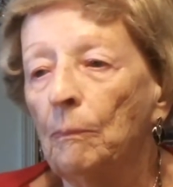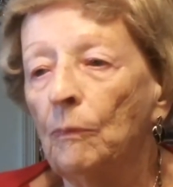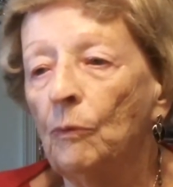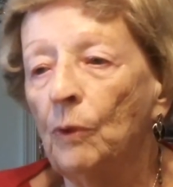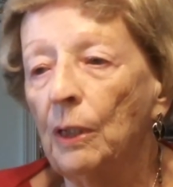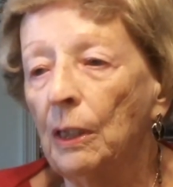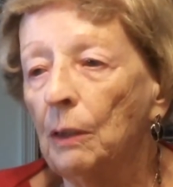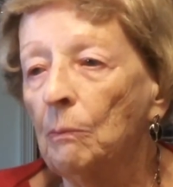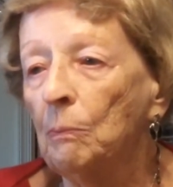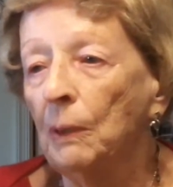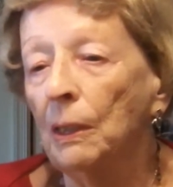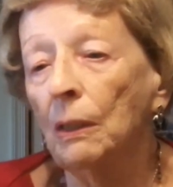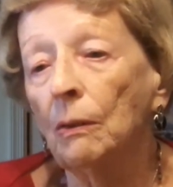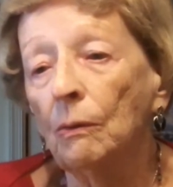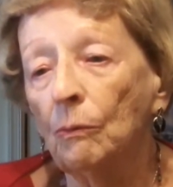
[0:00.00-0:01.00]
We had
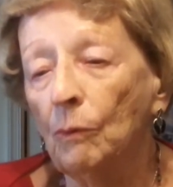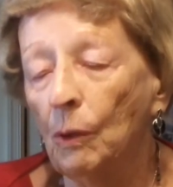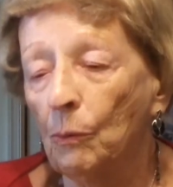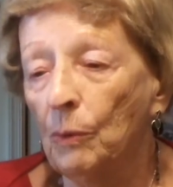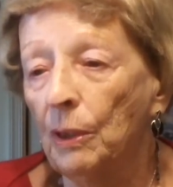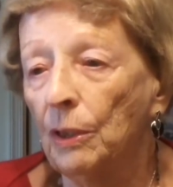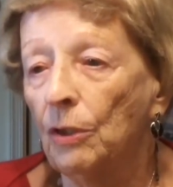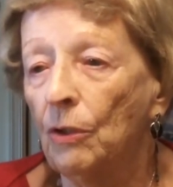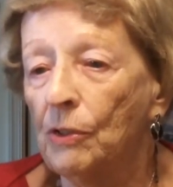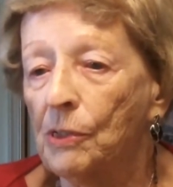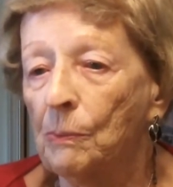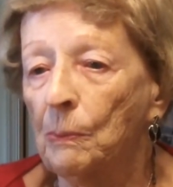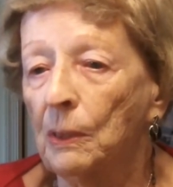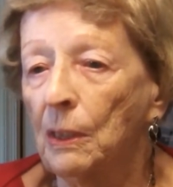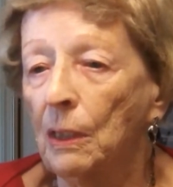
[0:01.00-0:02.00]
always
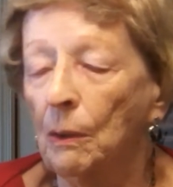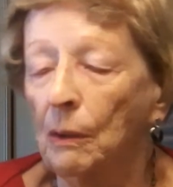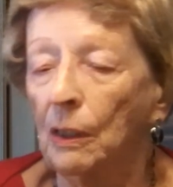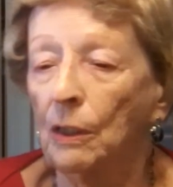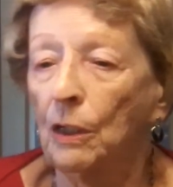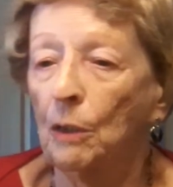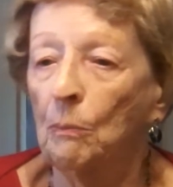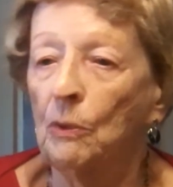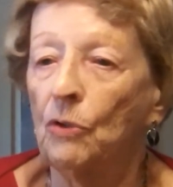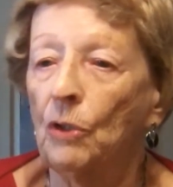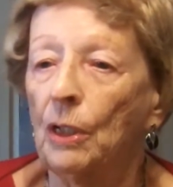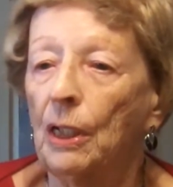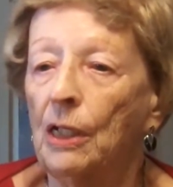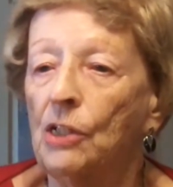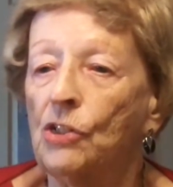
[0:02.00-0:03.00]
been in
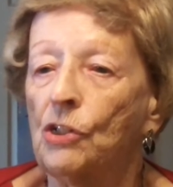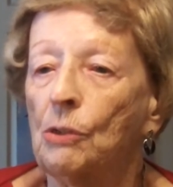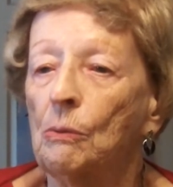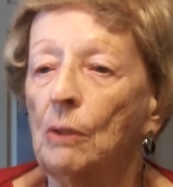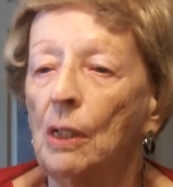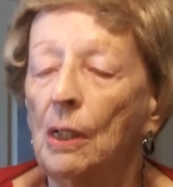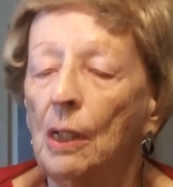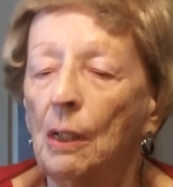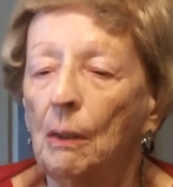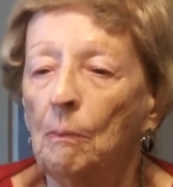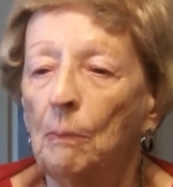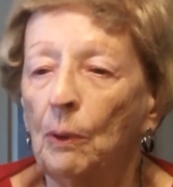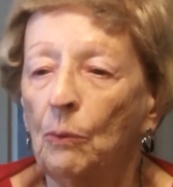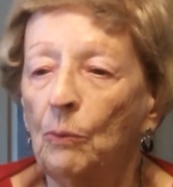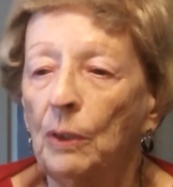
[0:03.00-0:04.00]
communication,
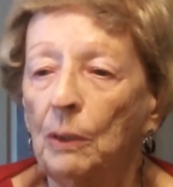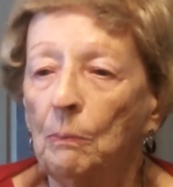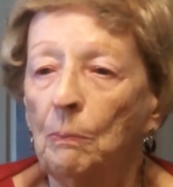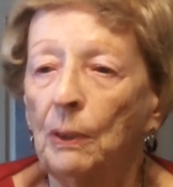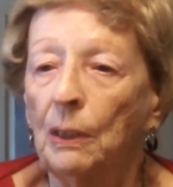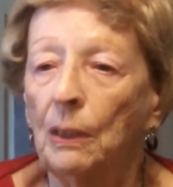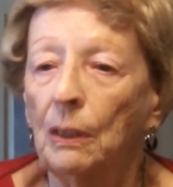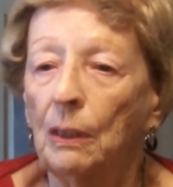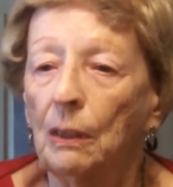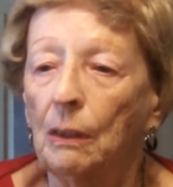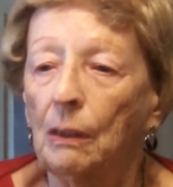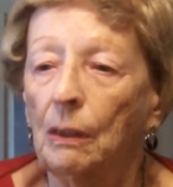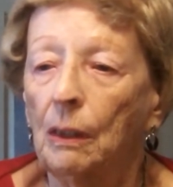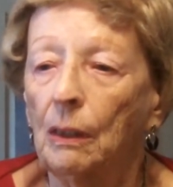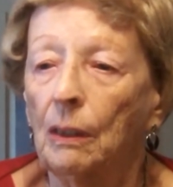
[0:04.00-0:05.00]
but we had been
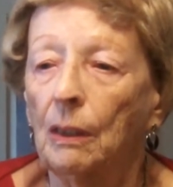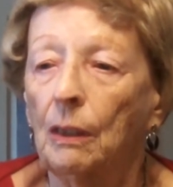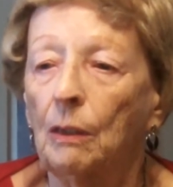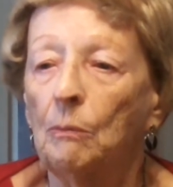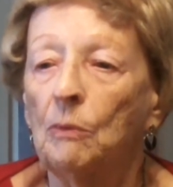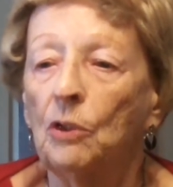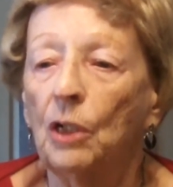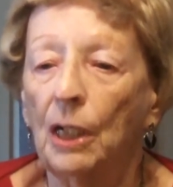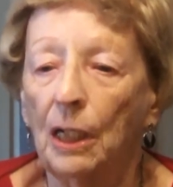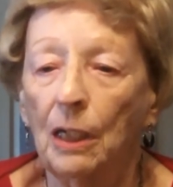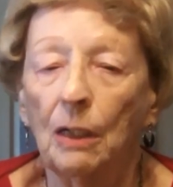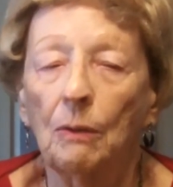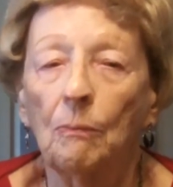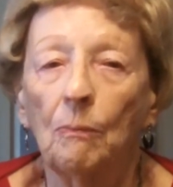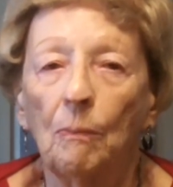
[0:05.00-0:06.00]

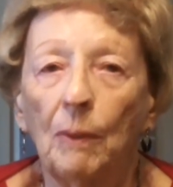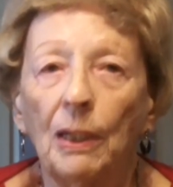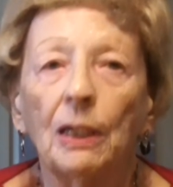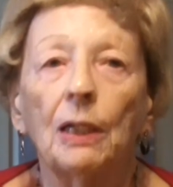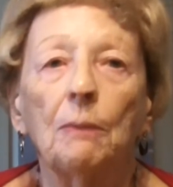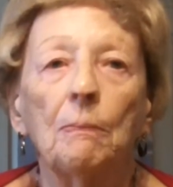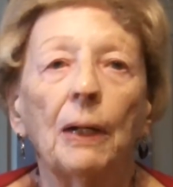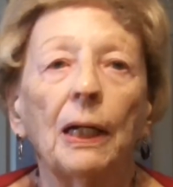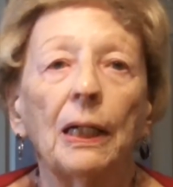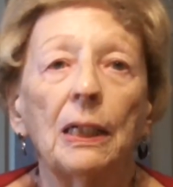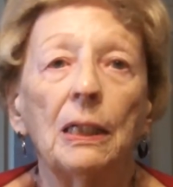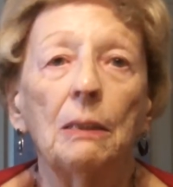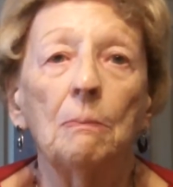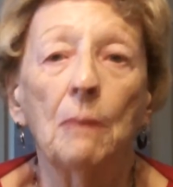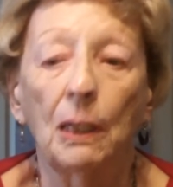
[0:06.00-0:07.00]
communicating mainly by
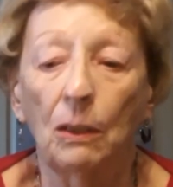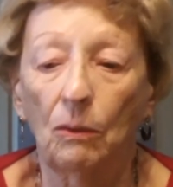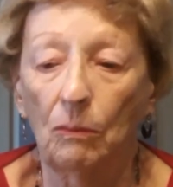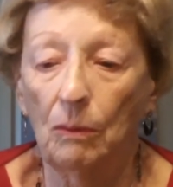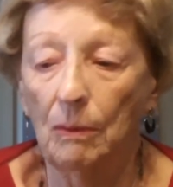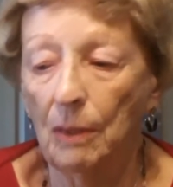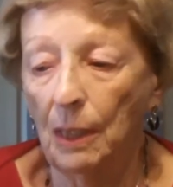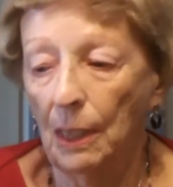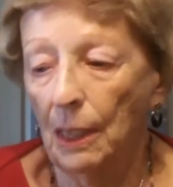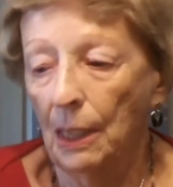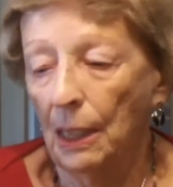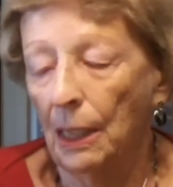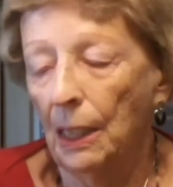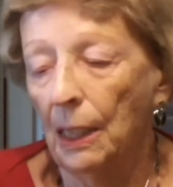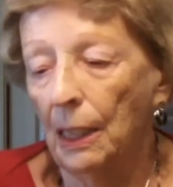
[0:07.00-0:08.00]
email.
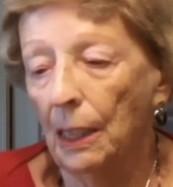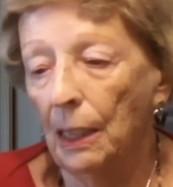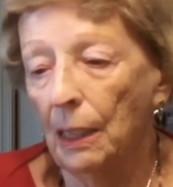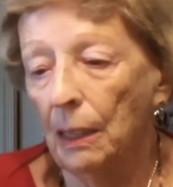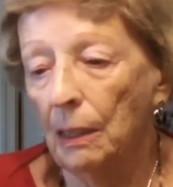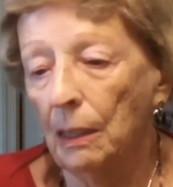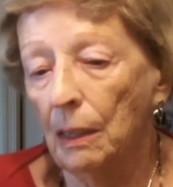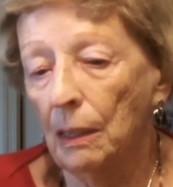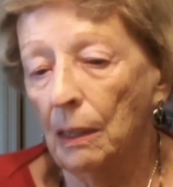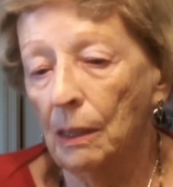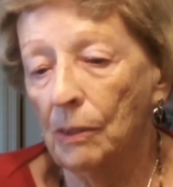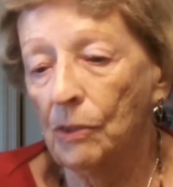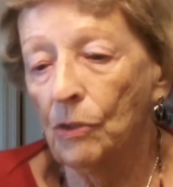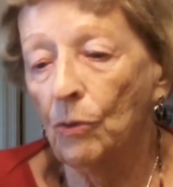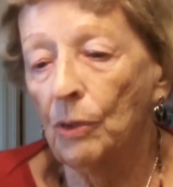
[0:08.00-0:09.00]
And
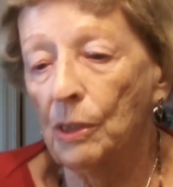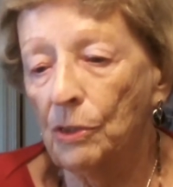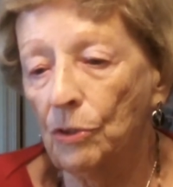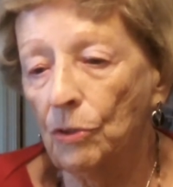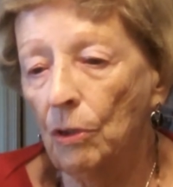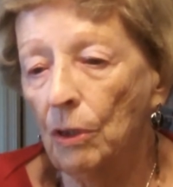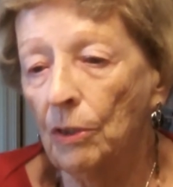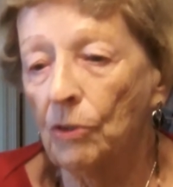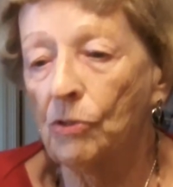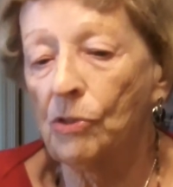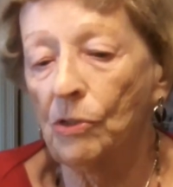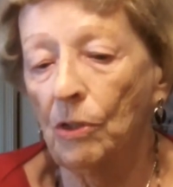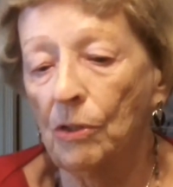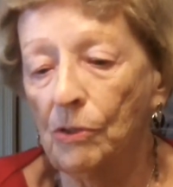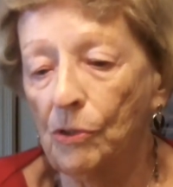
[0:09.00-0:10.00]
so his
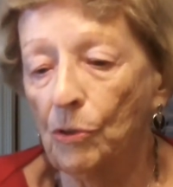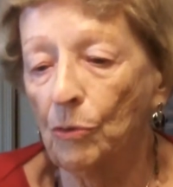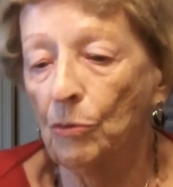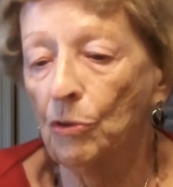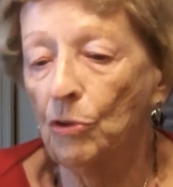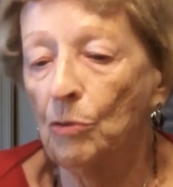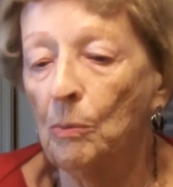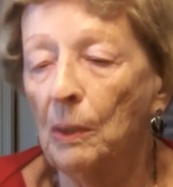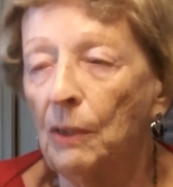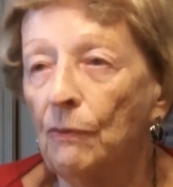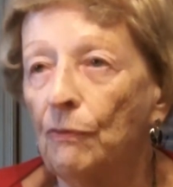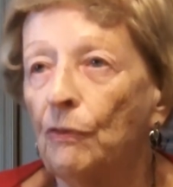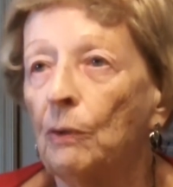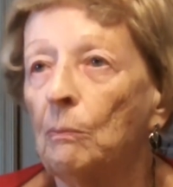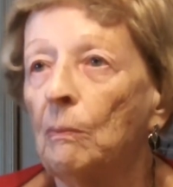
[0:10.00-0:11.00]
daughters also knew me
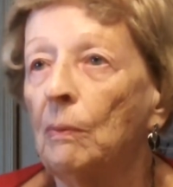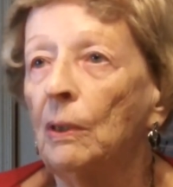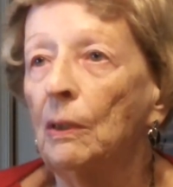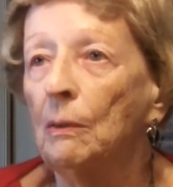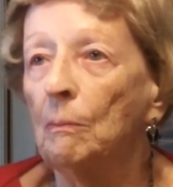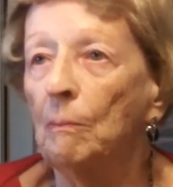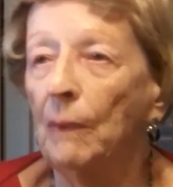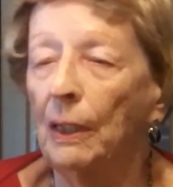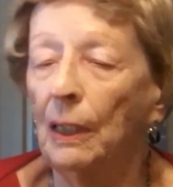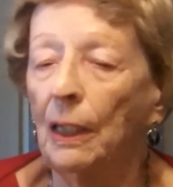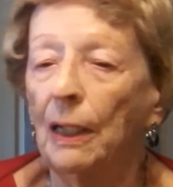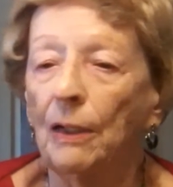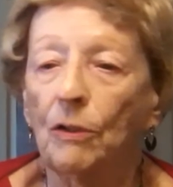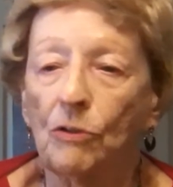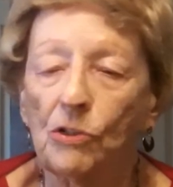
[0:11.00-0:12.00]
from my
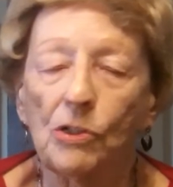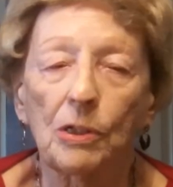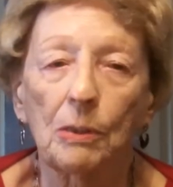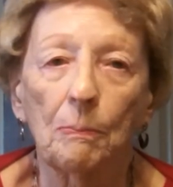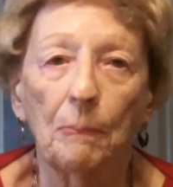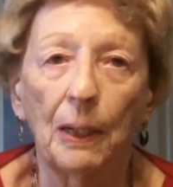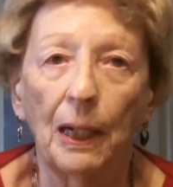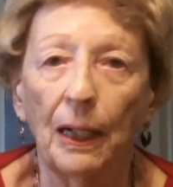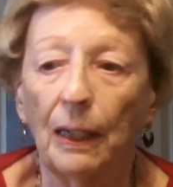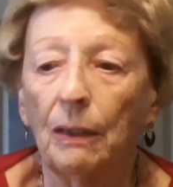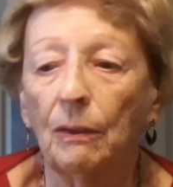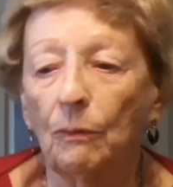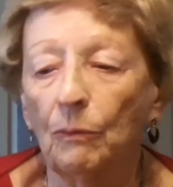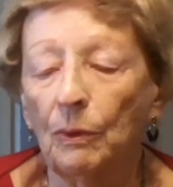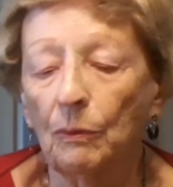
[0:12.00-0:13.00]
letters to Pat,
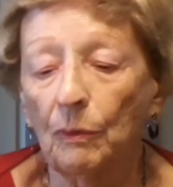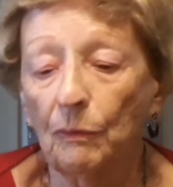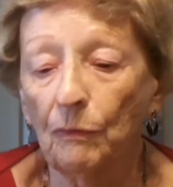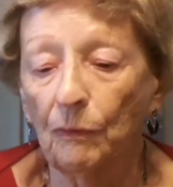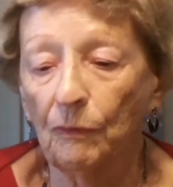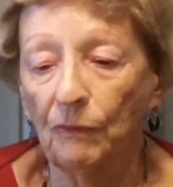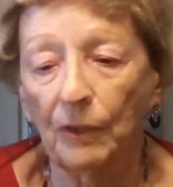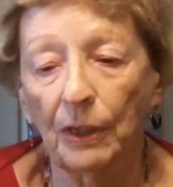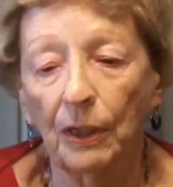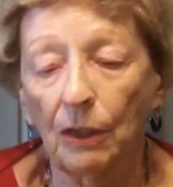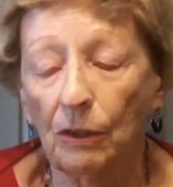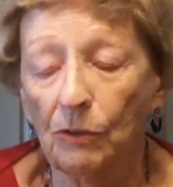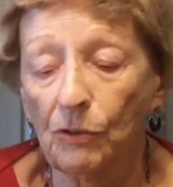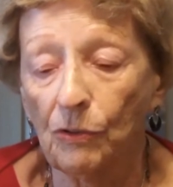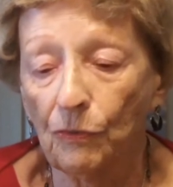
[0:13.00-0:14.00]
and we were very
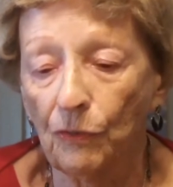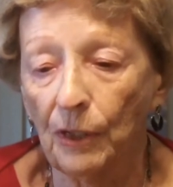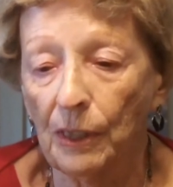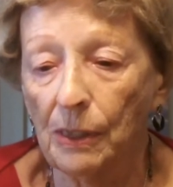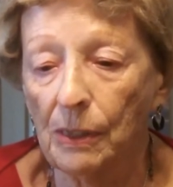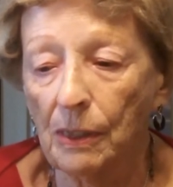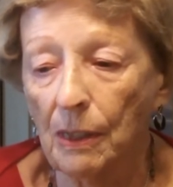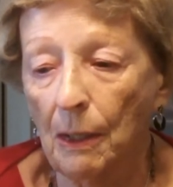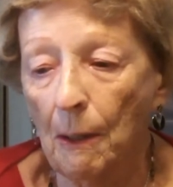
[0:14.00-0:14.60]
close friends.